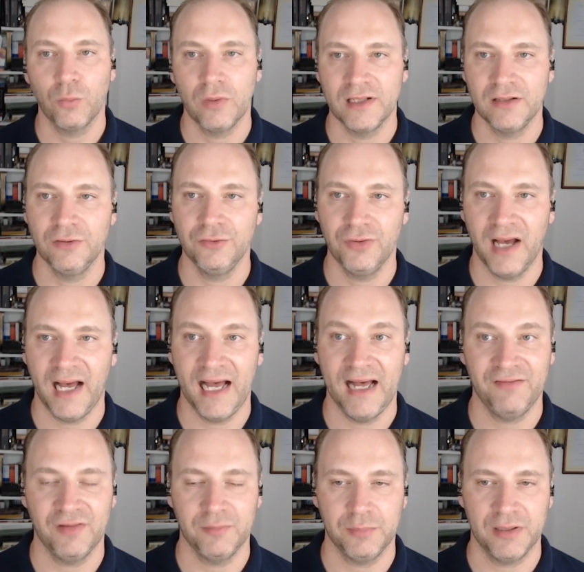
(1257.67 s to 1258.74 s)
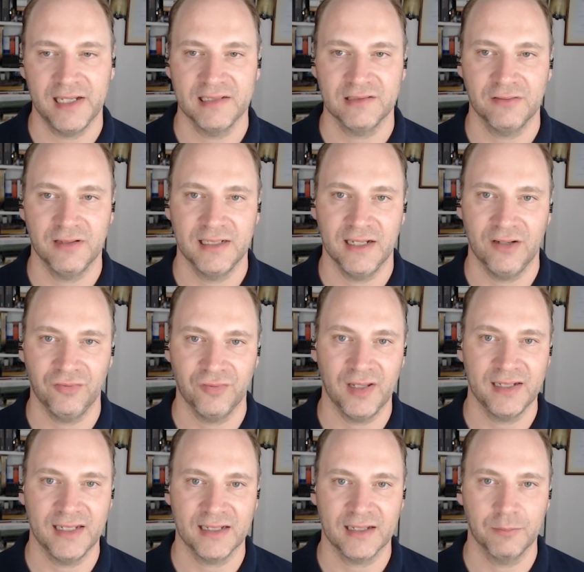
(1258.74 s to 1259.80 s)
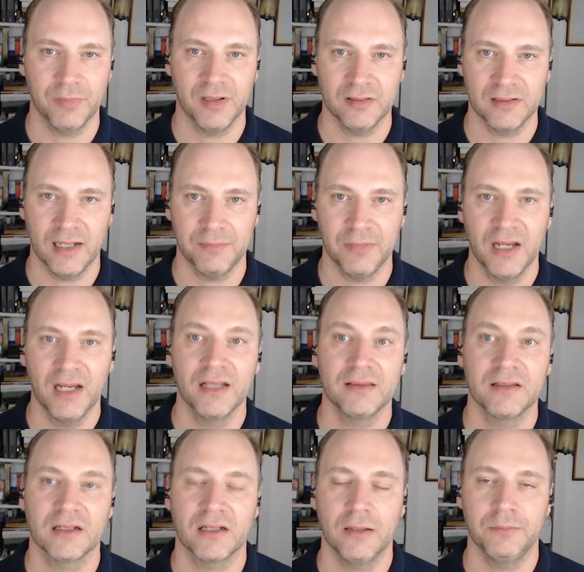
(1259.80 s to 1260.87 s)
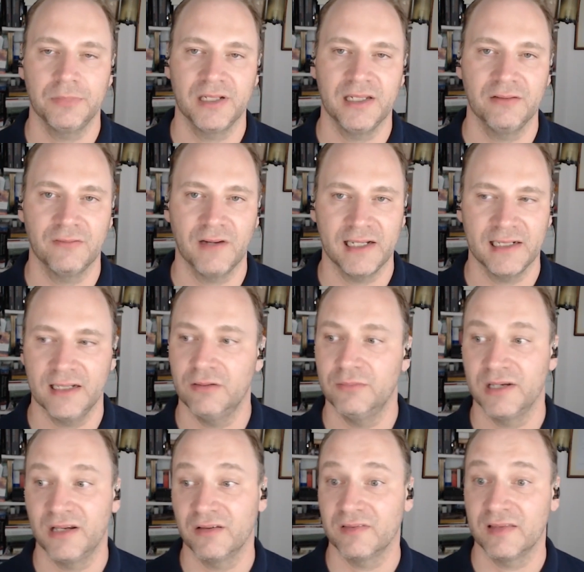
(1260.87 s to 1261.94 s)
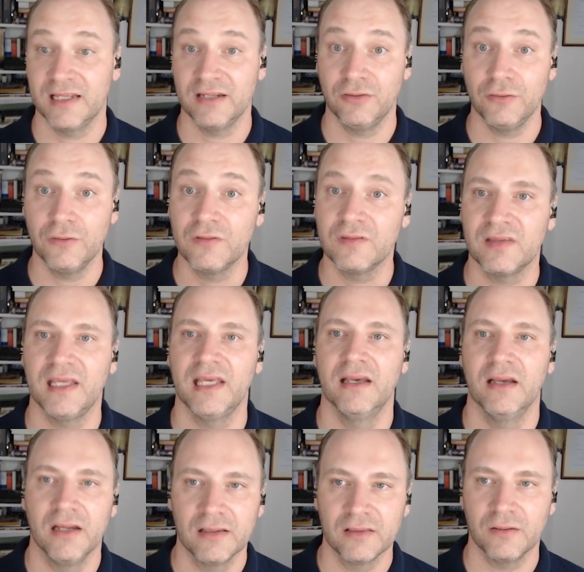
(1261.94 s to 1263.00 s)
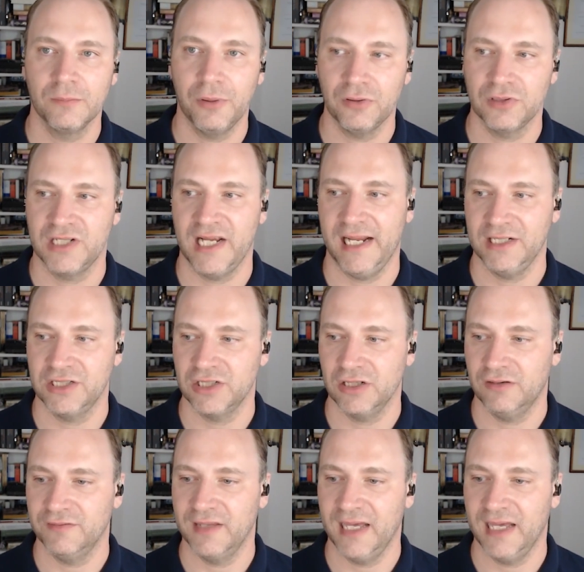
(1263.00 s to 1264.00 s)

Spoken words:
we do have in place right now, that they can build up the company right now because they do see the potential